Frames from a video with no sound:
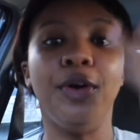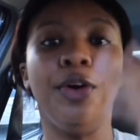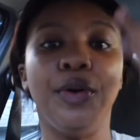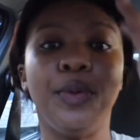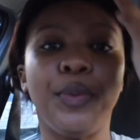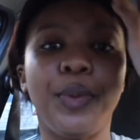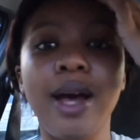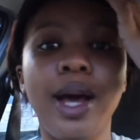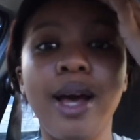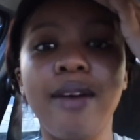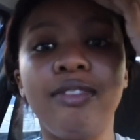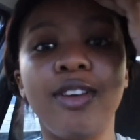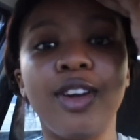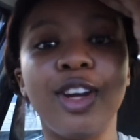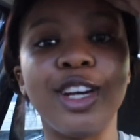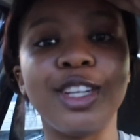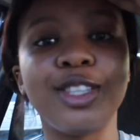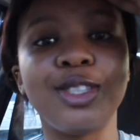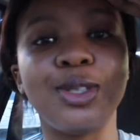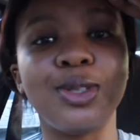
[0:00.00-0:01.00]
we have a
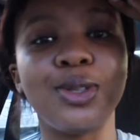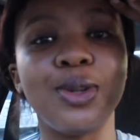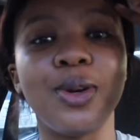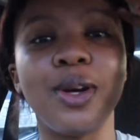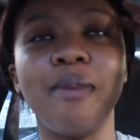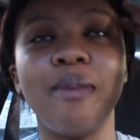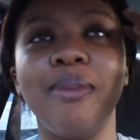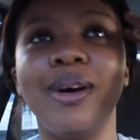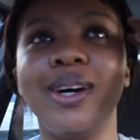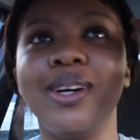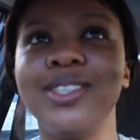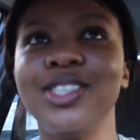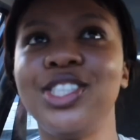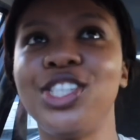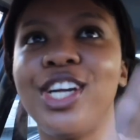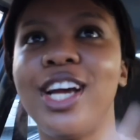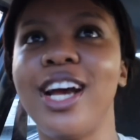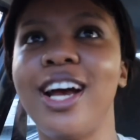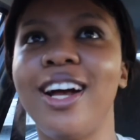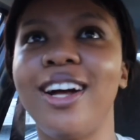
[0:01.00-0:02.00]
lot to talk about,
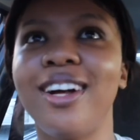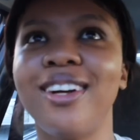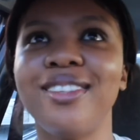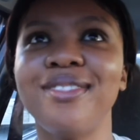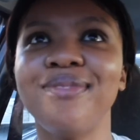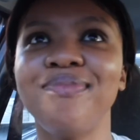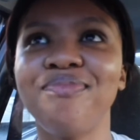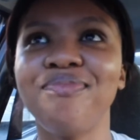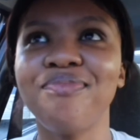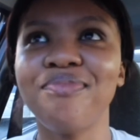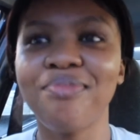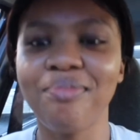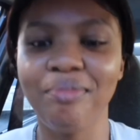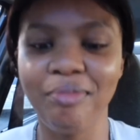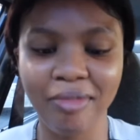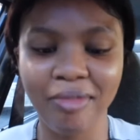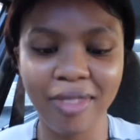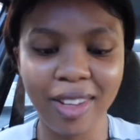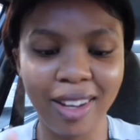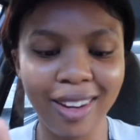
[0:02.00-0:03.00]
child.
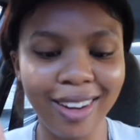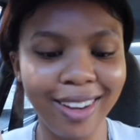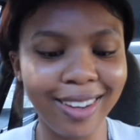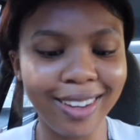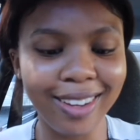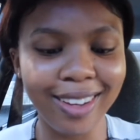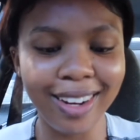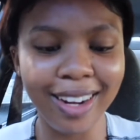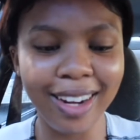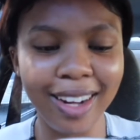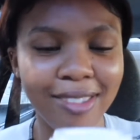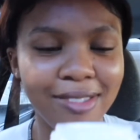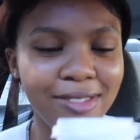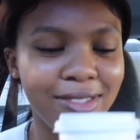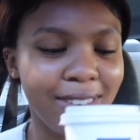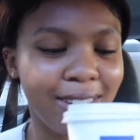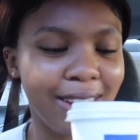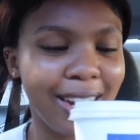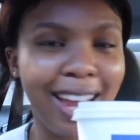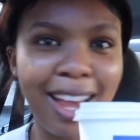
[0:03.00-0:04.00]
Like,
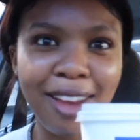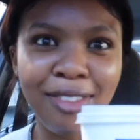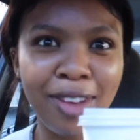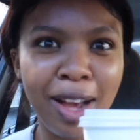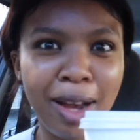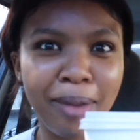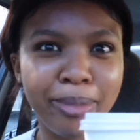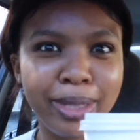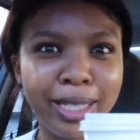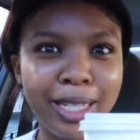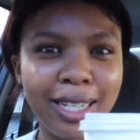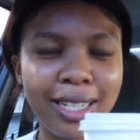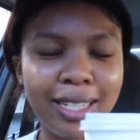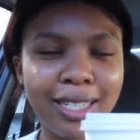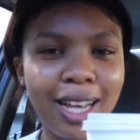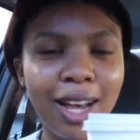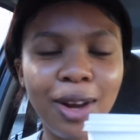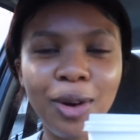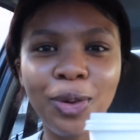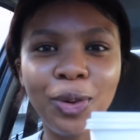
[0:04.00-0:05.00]
life
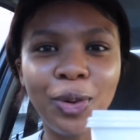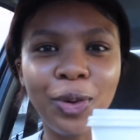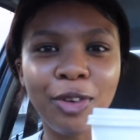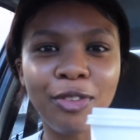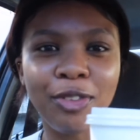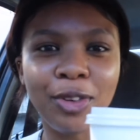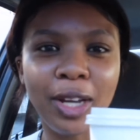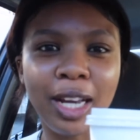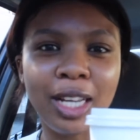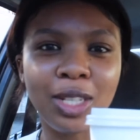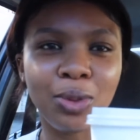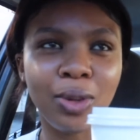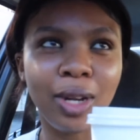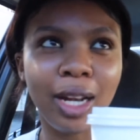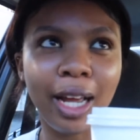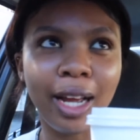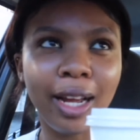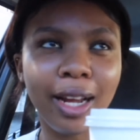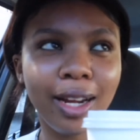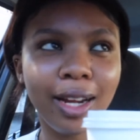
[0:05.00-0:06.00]
update. I don't know if you guys would
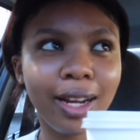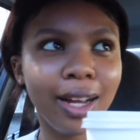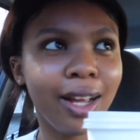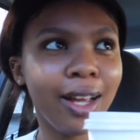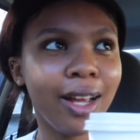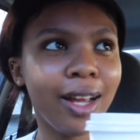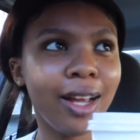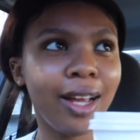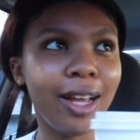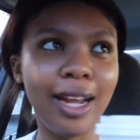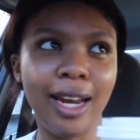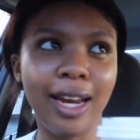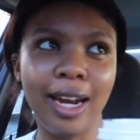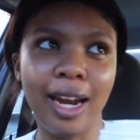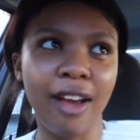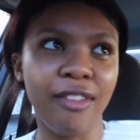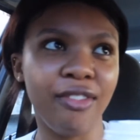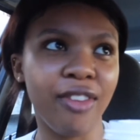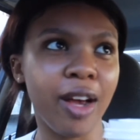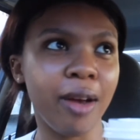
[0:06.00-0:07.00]
like a
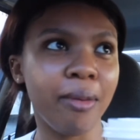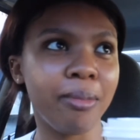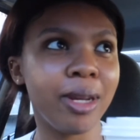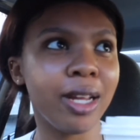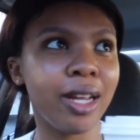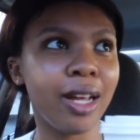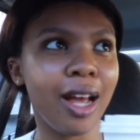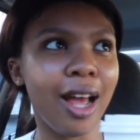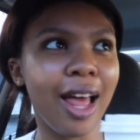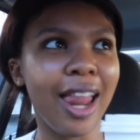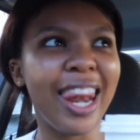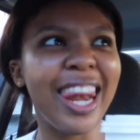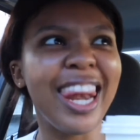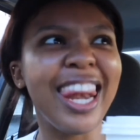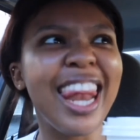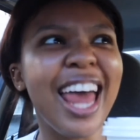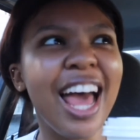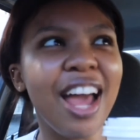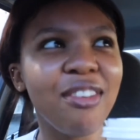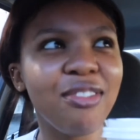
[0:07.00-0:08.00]
life update.
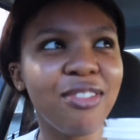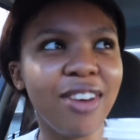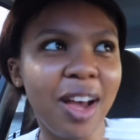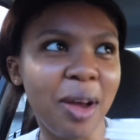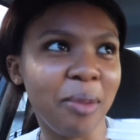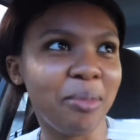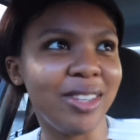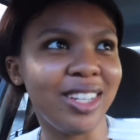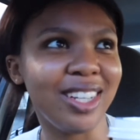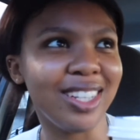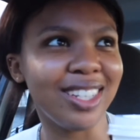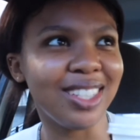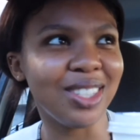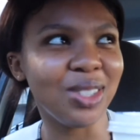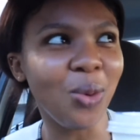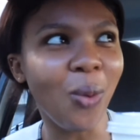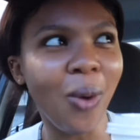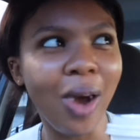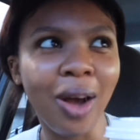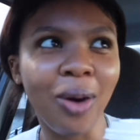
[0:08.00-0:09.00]

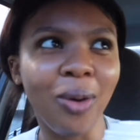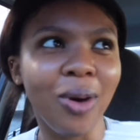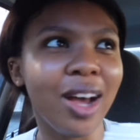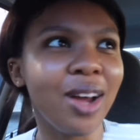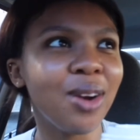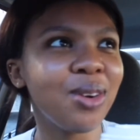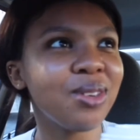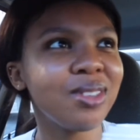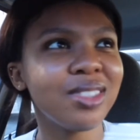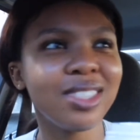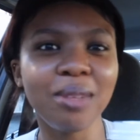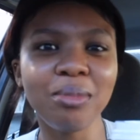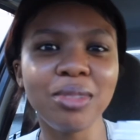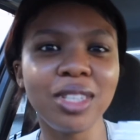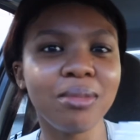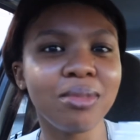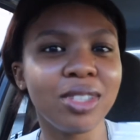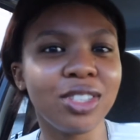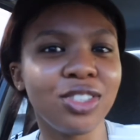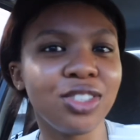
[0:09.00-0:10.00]
Wow.
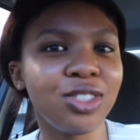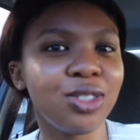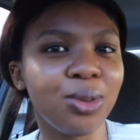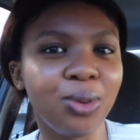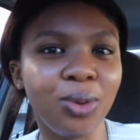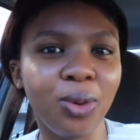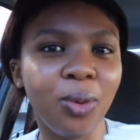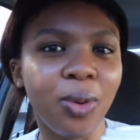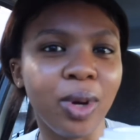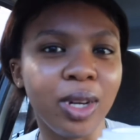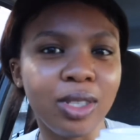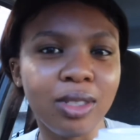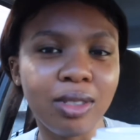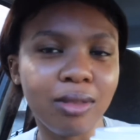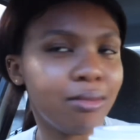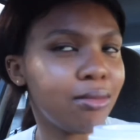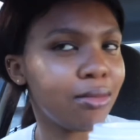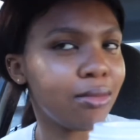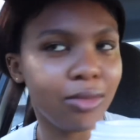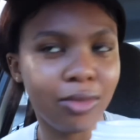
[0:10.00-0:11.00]
Sometimes I just don't know
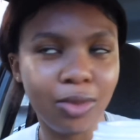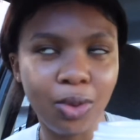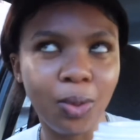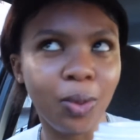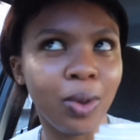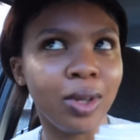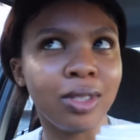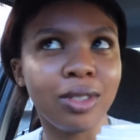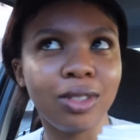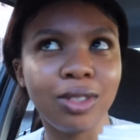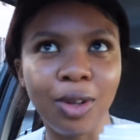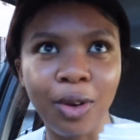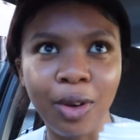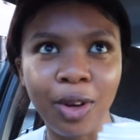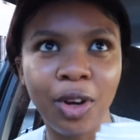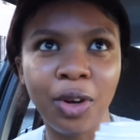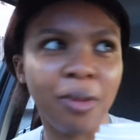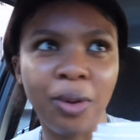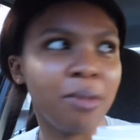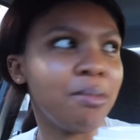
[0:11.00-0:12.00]
what's
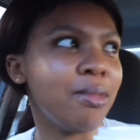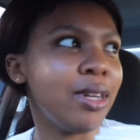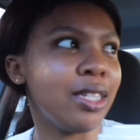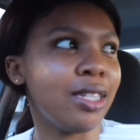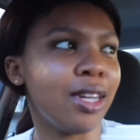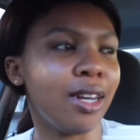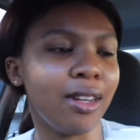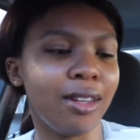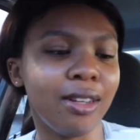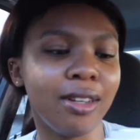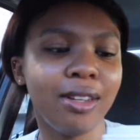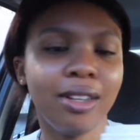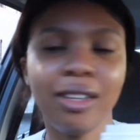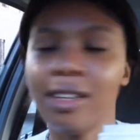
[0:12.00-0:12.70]
going on with my tongue.